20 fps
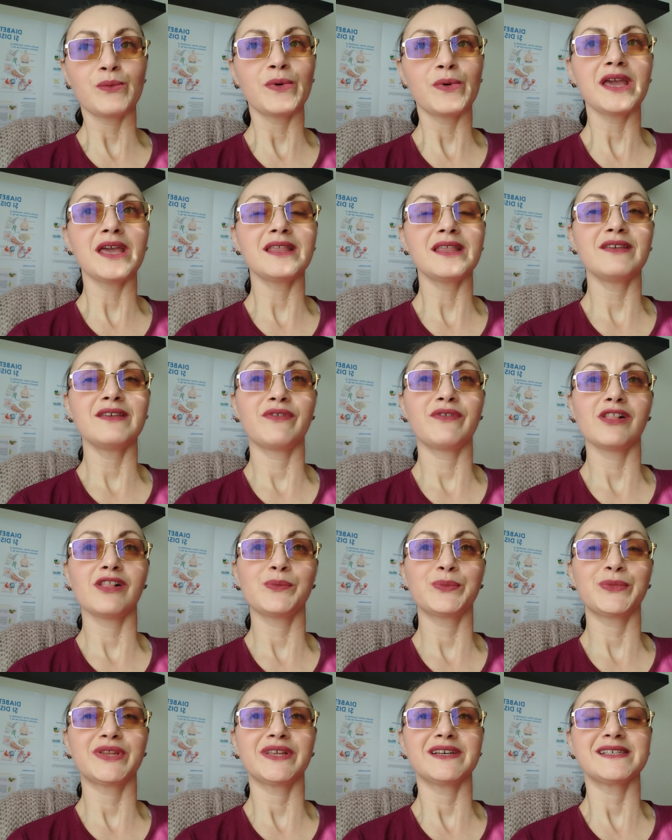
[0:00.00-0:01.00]
we
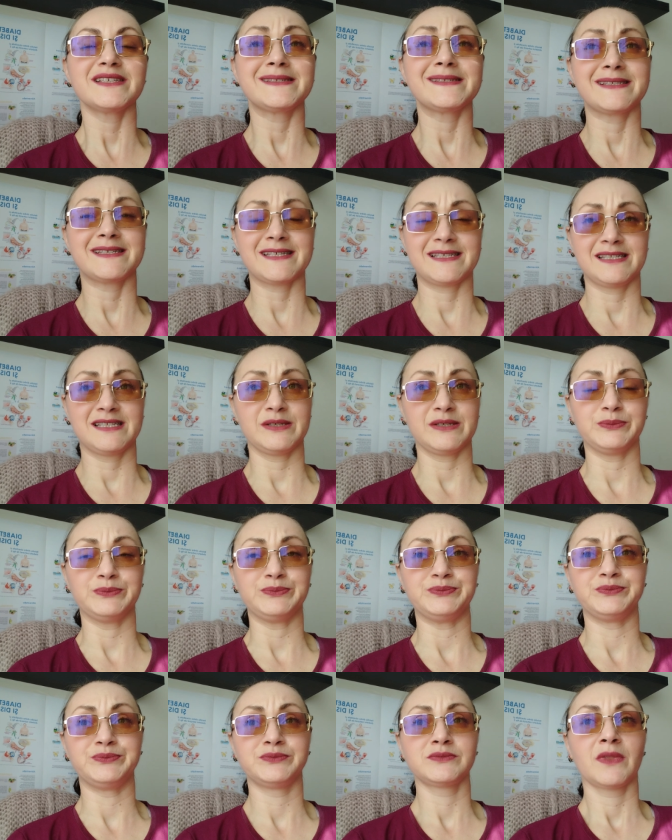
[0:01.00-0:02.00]
developed a
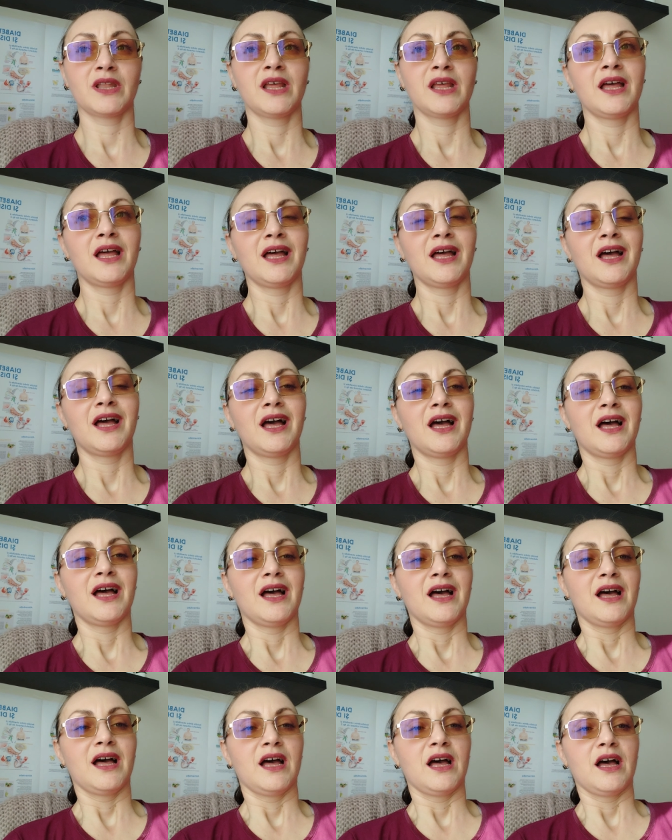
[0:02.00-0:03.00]
system.
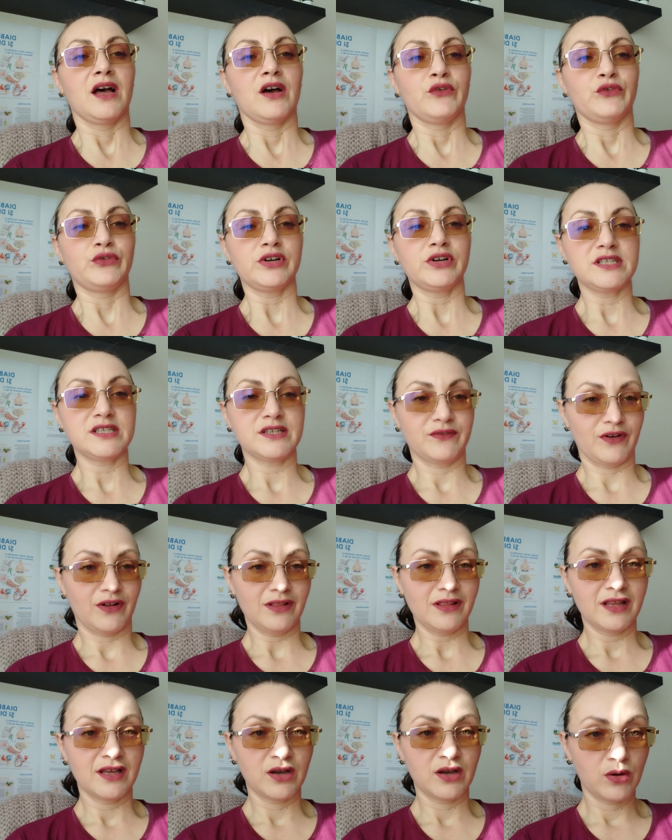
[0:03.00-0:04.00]
First of
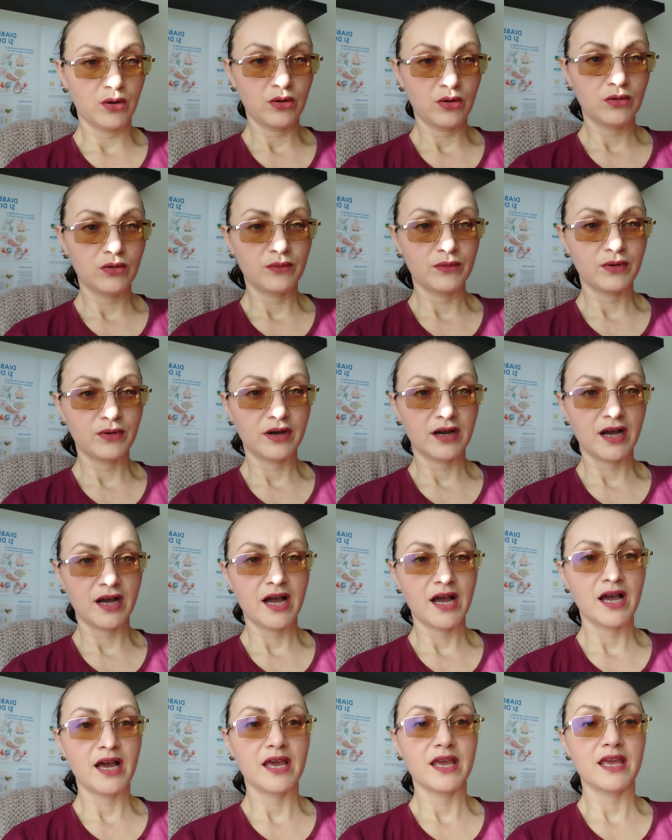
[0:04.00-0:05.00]
all,
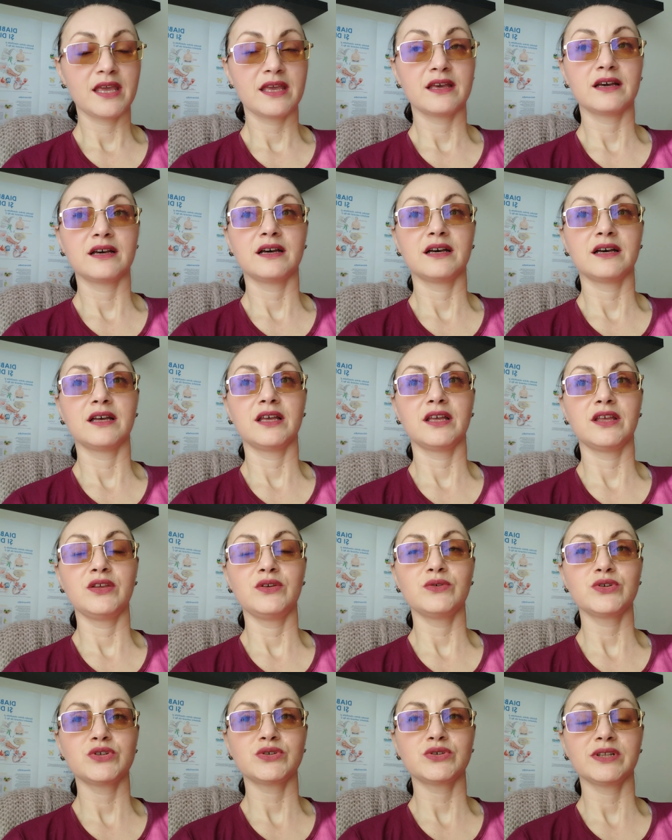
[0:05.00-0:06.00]
I
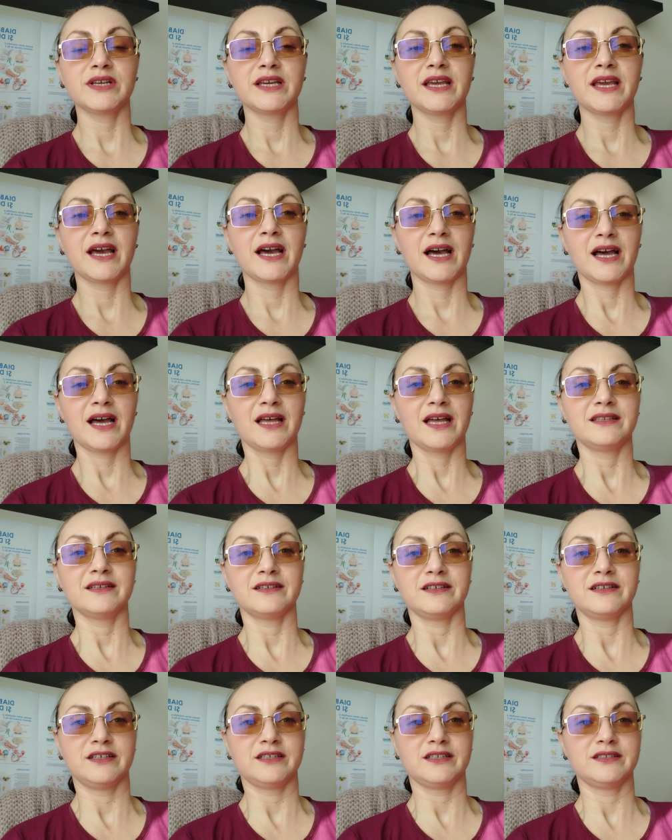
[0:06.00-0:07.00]
usually
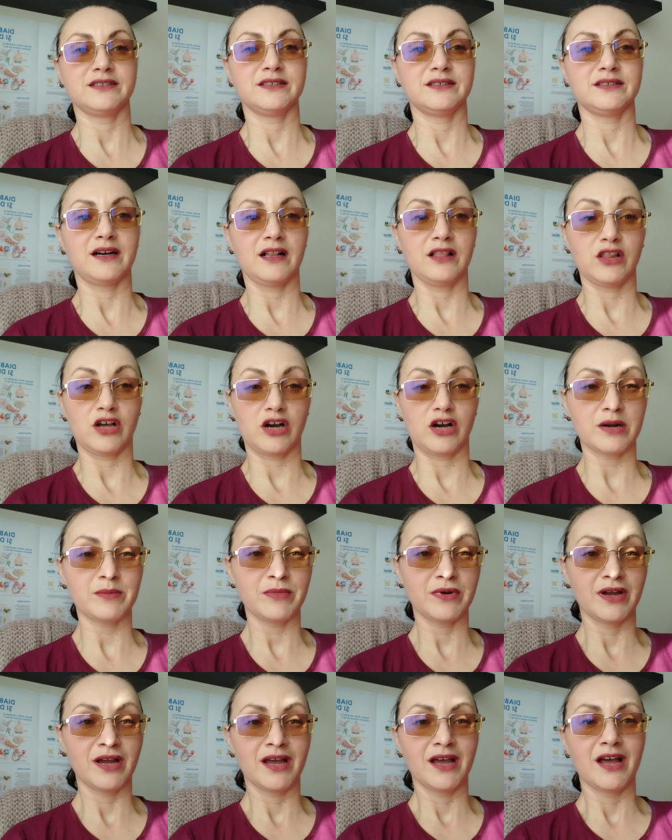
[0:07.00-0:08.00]
had an
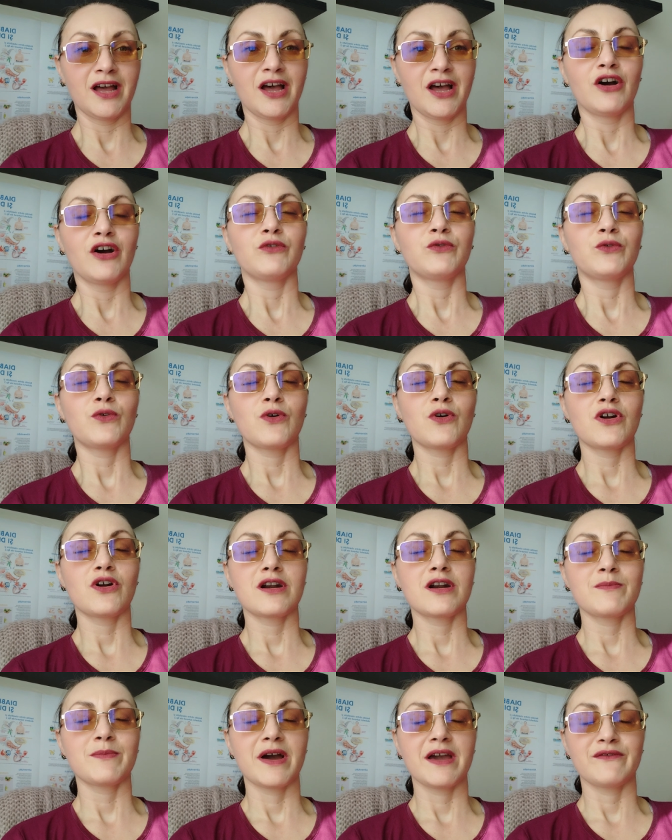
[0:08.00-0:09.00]
alarm
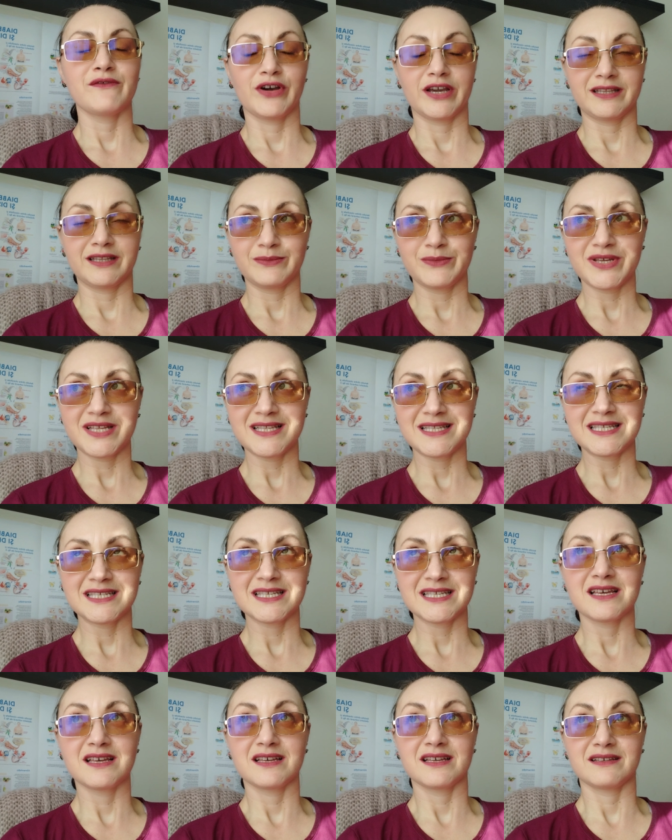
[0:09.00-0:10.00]
for my
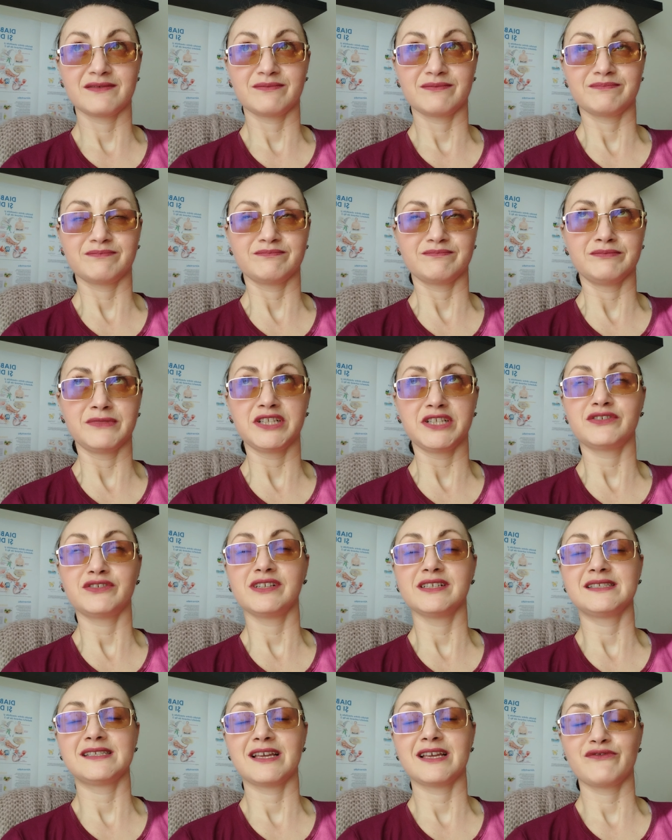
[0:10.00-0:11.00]
vitamins,
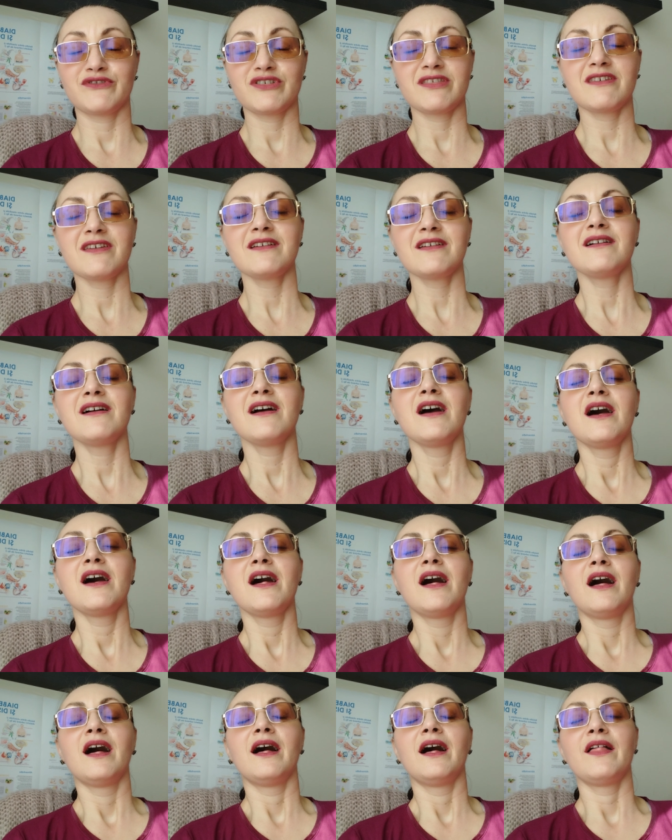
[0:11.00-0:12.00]
minerals, everything,
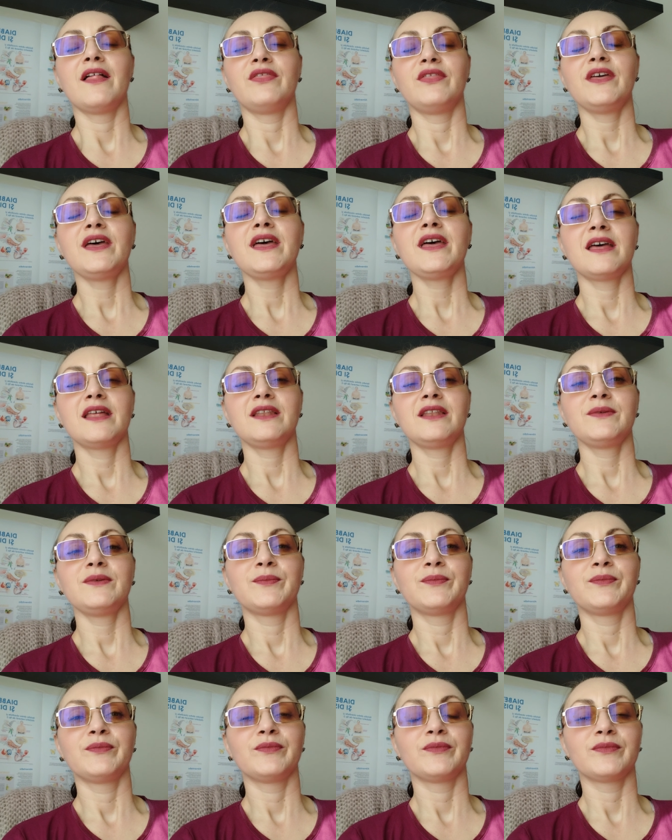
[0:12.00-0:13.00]
and then